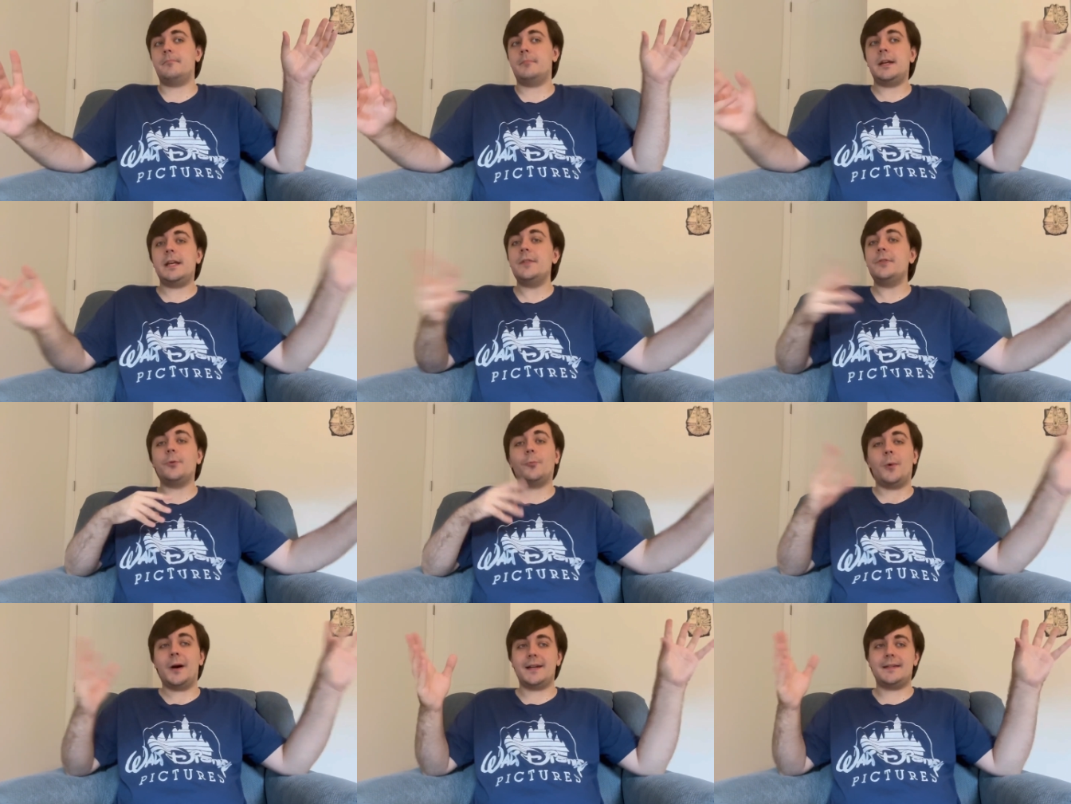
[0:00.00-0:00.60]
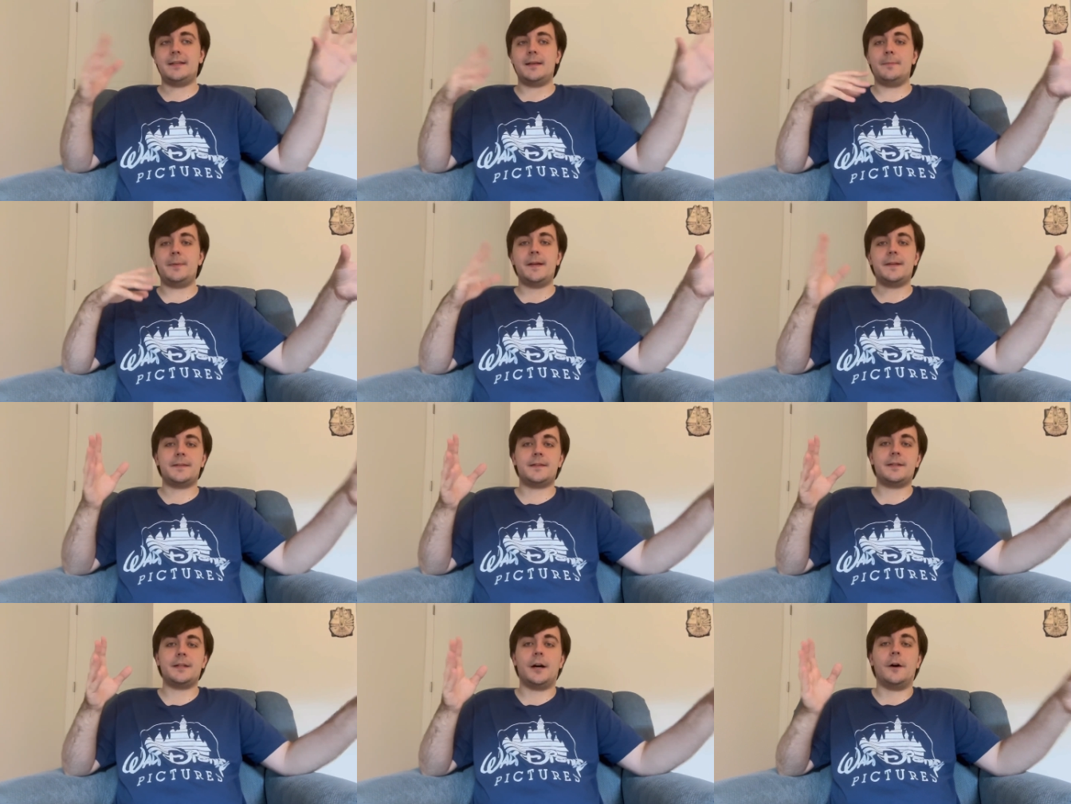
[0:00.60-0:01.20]
in the YTP
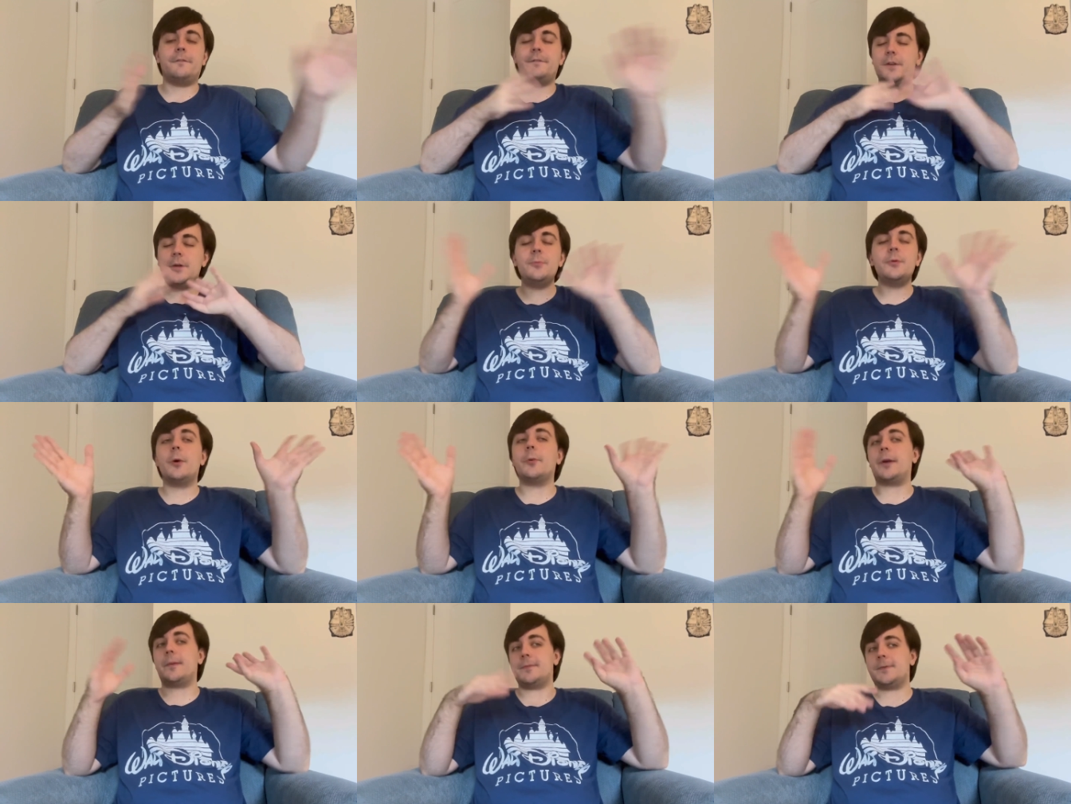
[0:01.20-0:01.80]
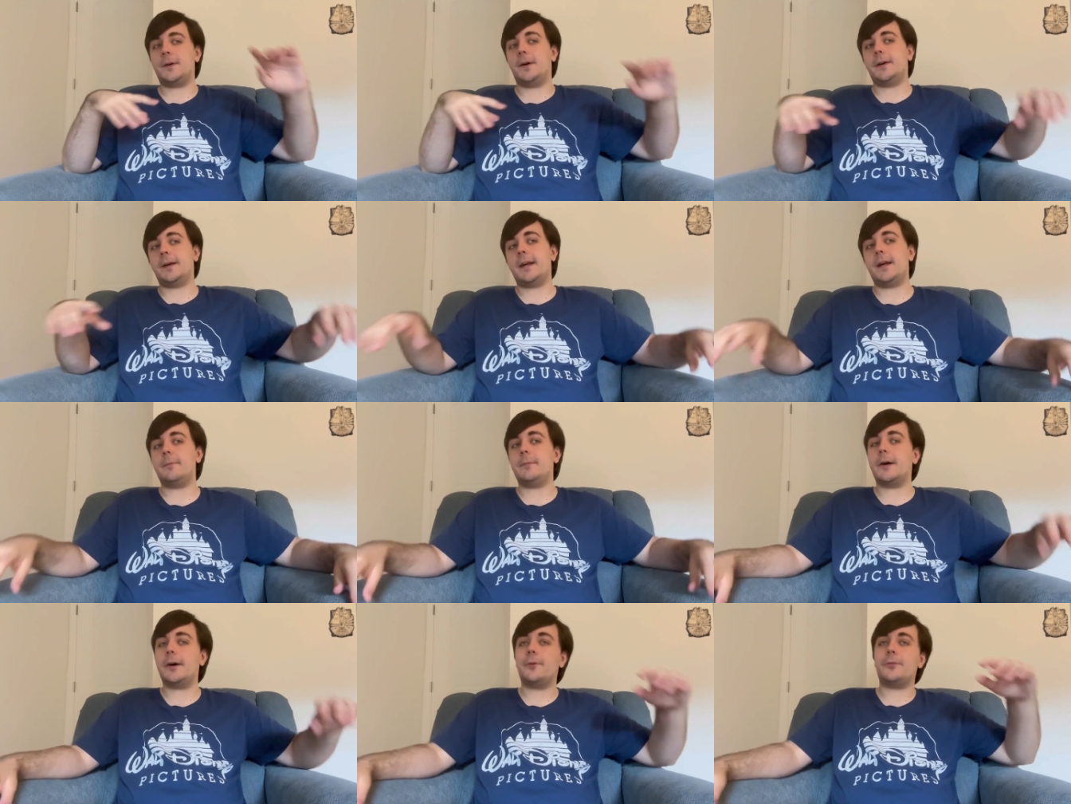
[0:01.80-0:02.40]
itself. You know what I'm
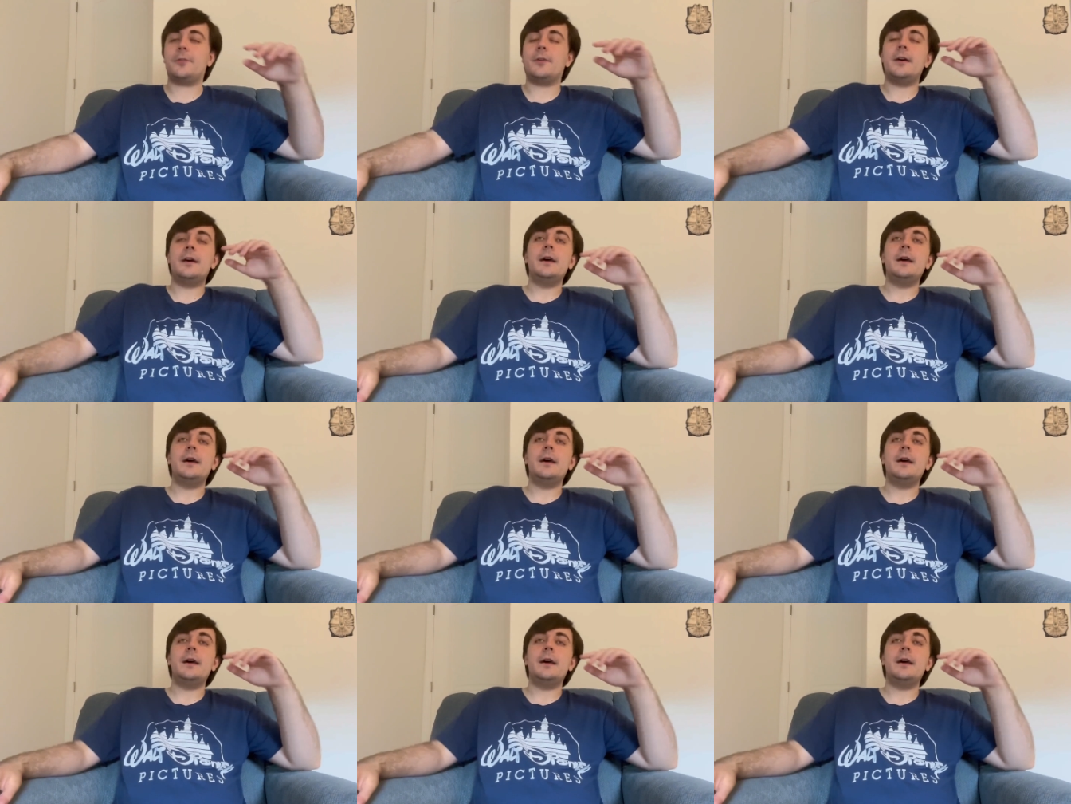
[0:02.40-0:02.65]
talking about.